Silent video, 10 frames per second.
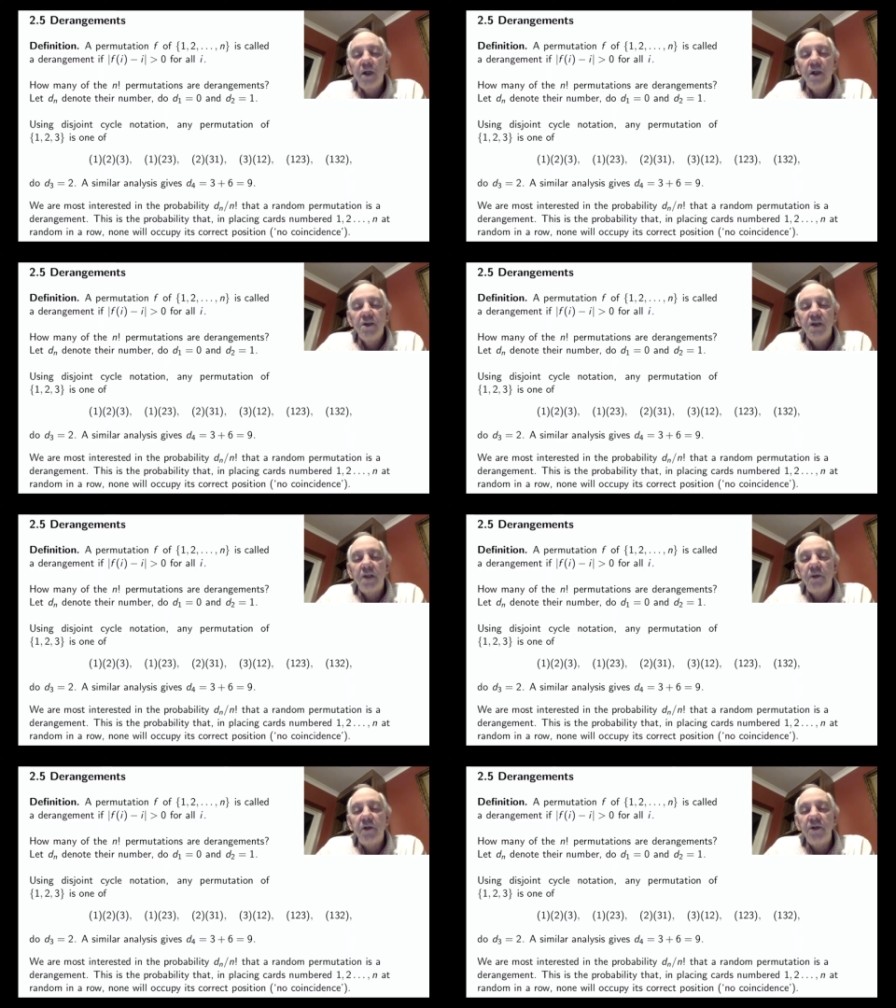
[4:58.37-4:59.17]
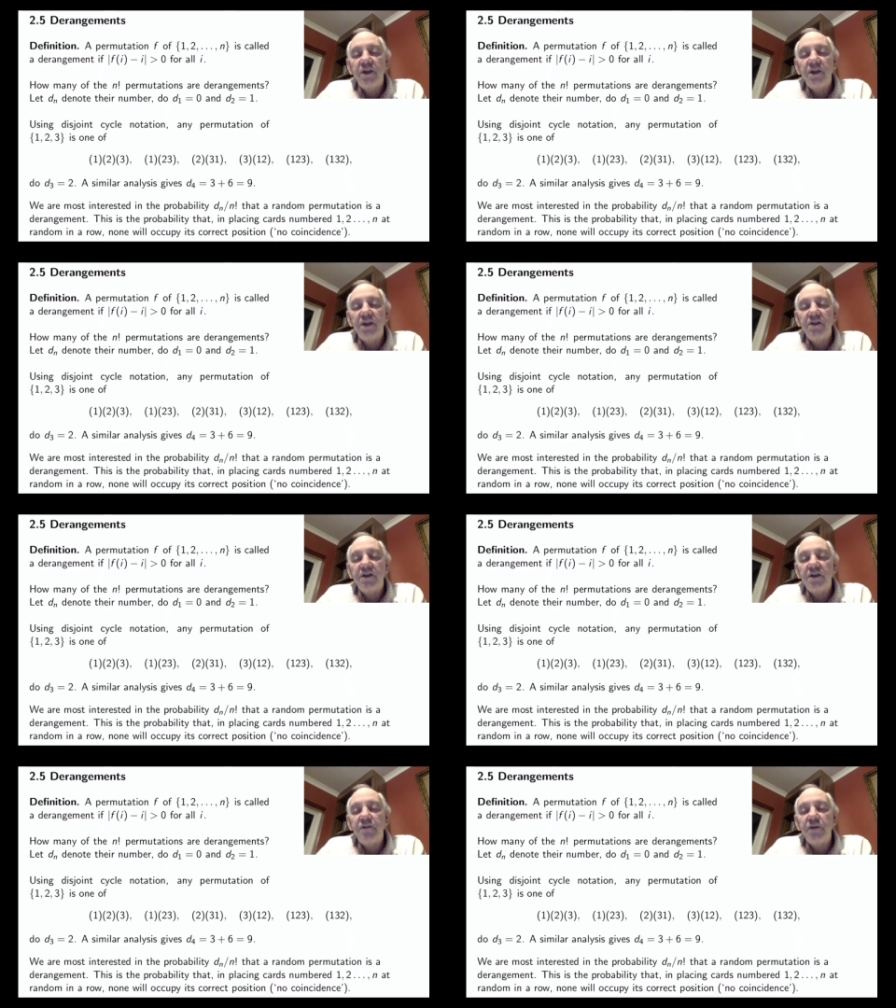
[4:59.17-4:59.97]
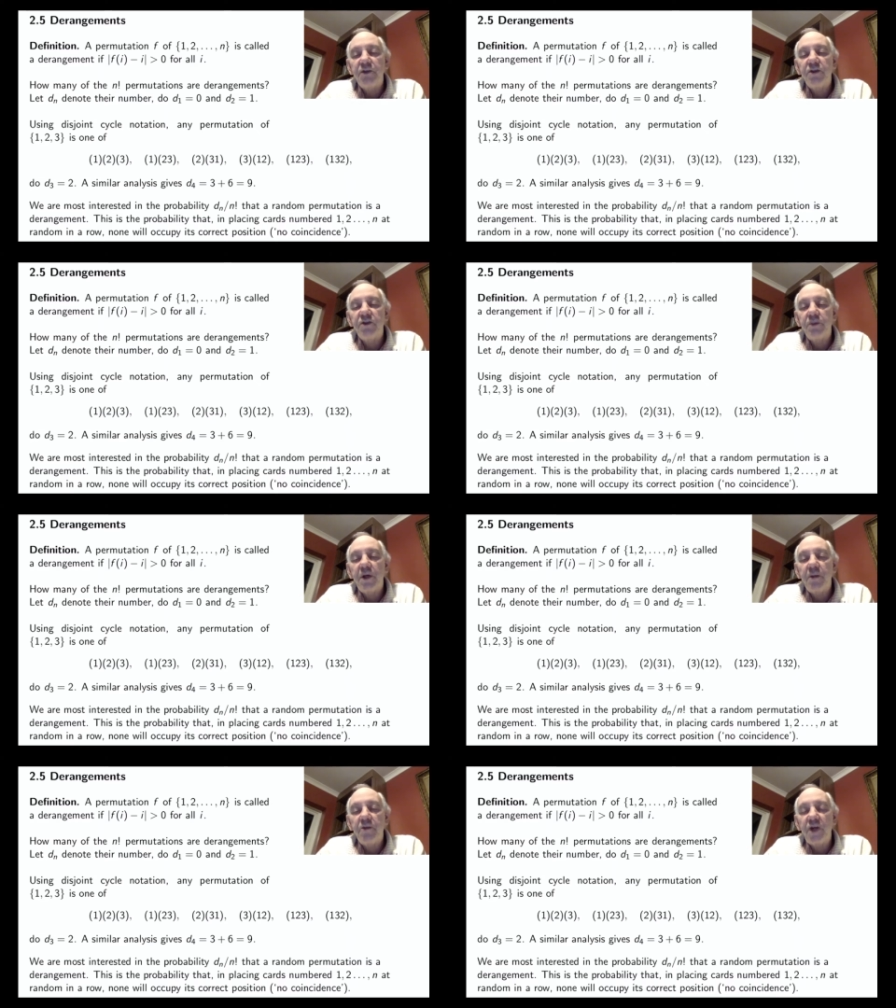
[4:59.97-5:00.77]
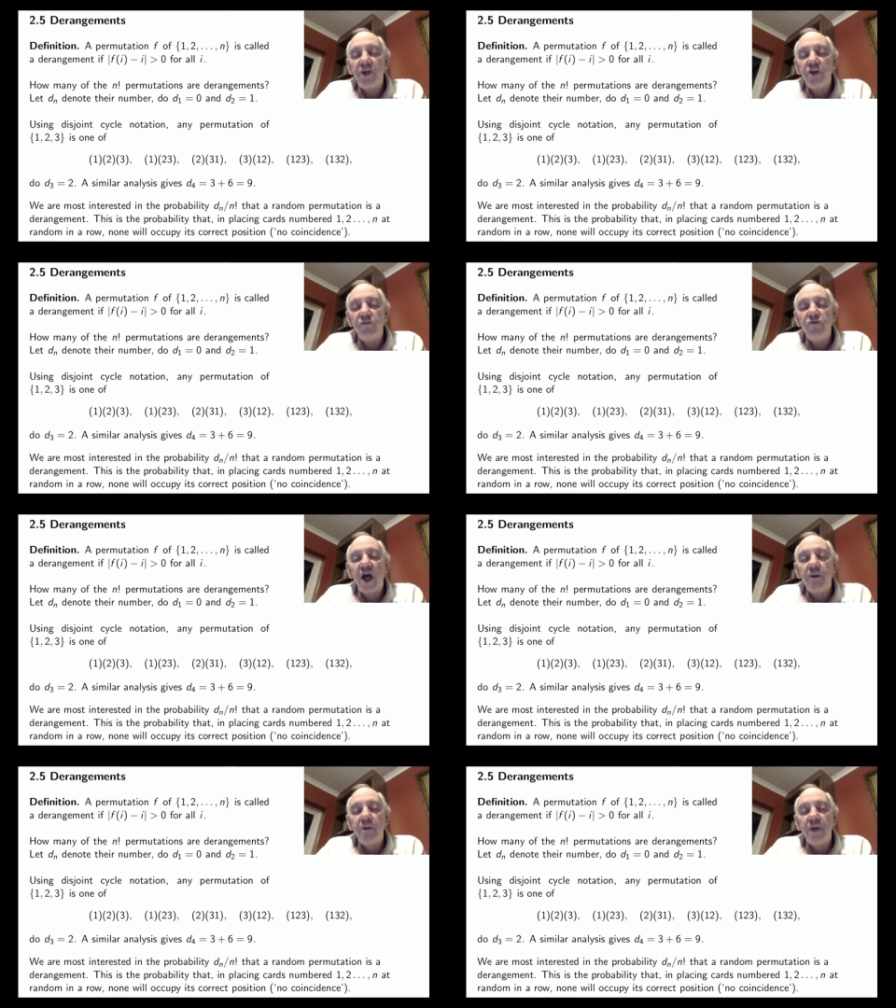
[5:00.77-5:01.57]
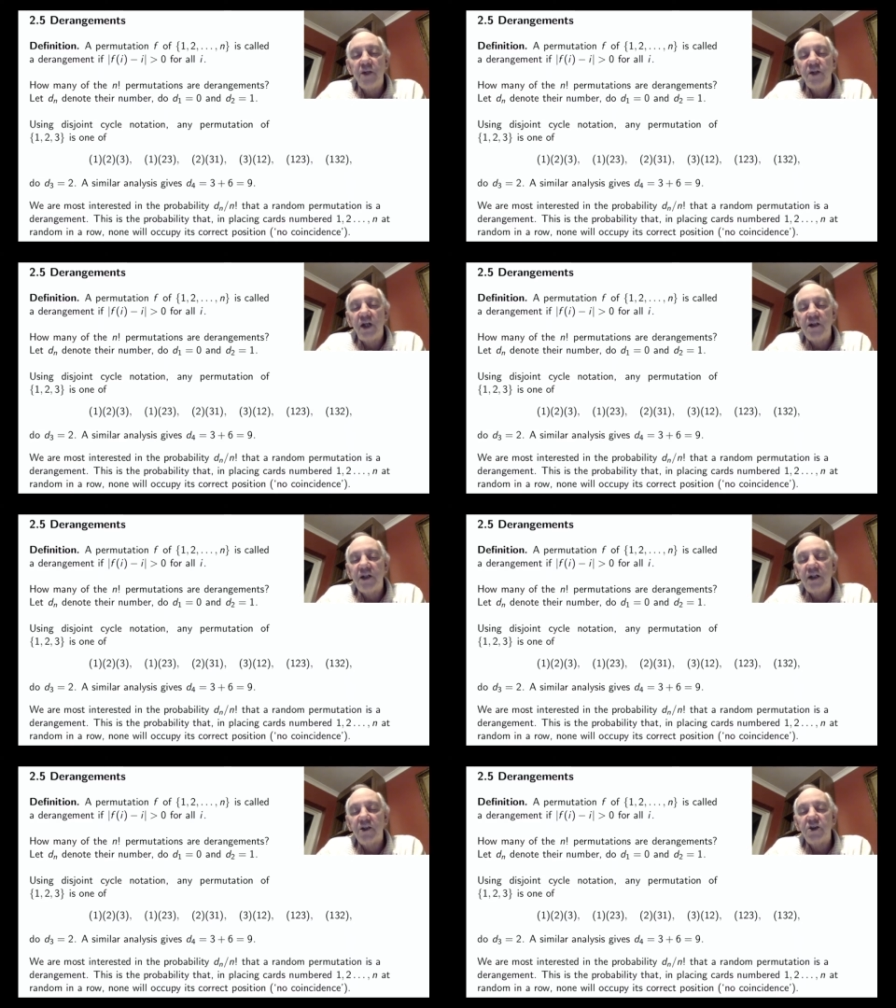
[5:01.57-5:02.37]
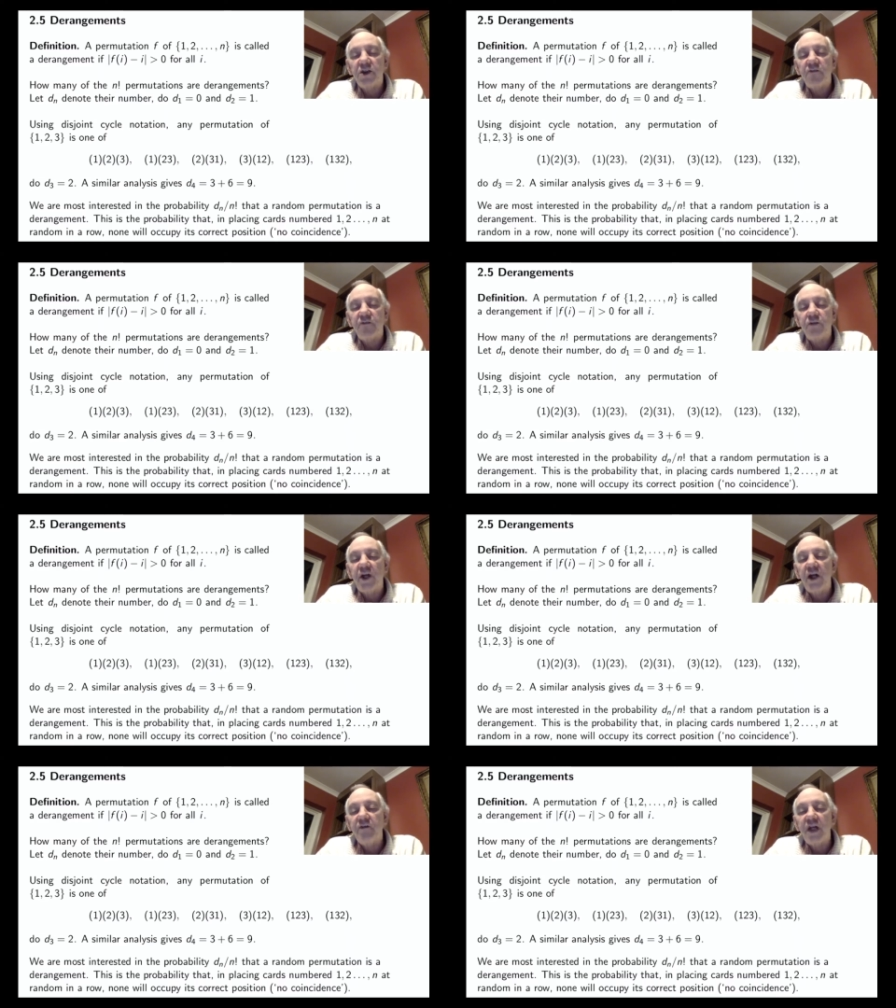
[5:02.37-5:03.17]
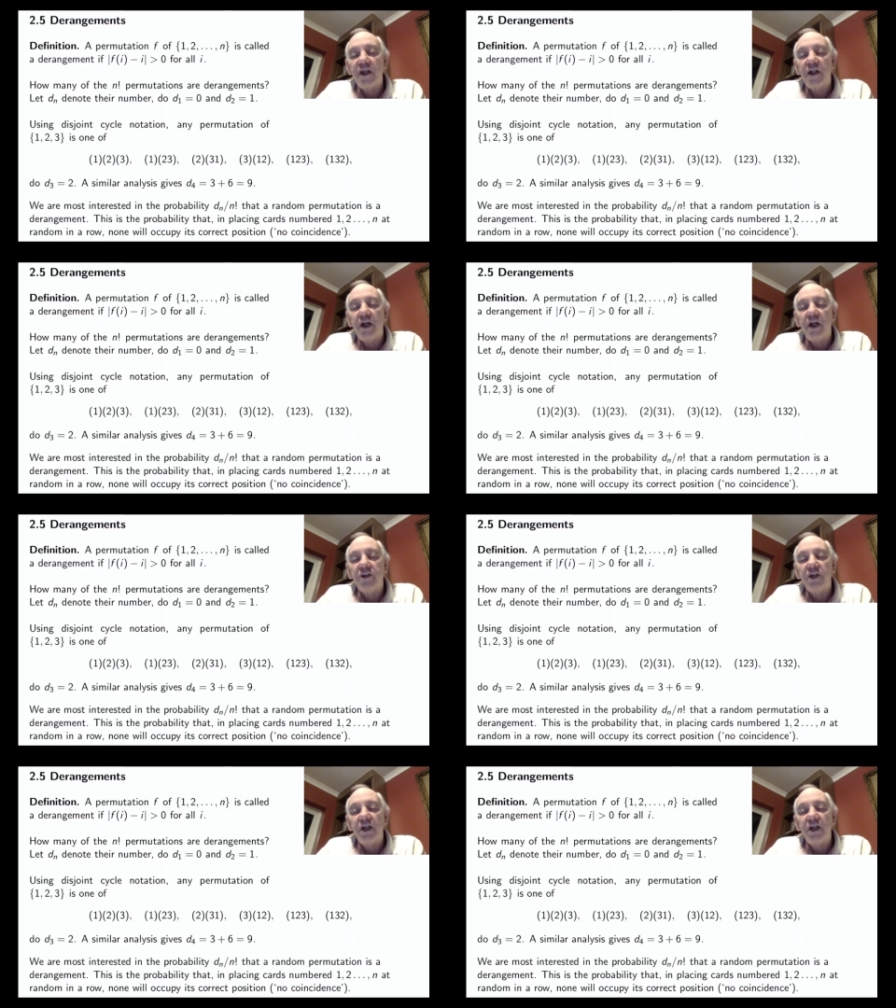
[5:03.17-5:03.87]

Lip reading: So the point is that if we choose the permutation at random, that's like taking a shuffled deck of n cards and